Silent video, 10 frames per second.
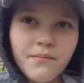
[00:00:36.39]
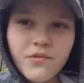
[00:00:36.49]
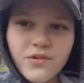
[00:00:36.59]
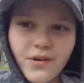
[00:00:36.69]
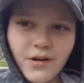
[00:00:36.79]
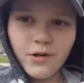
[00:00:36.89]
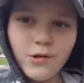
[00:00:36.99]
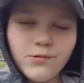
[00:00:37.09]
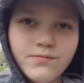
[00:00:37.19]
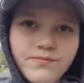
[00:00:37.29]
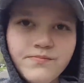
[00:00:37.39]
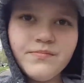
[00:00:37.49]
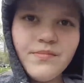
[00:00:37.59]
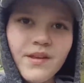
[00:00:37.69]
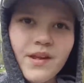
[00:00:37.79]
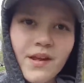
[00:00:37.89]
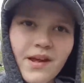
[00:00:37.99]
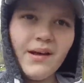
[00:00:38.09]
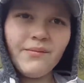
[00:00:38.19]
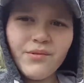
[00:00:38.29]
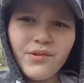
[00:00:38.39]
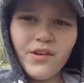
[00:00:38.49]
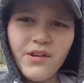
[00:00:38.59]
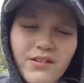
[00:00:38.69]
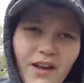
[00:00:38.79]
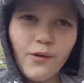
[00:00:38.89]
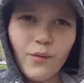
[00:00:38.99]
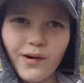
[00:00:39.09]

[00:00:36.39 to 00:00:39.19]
so I'm still like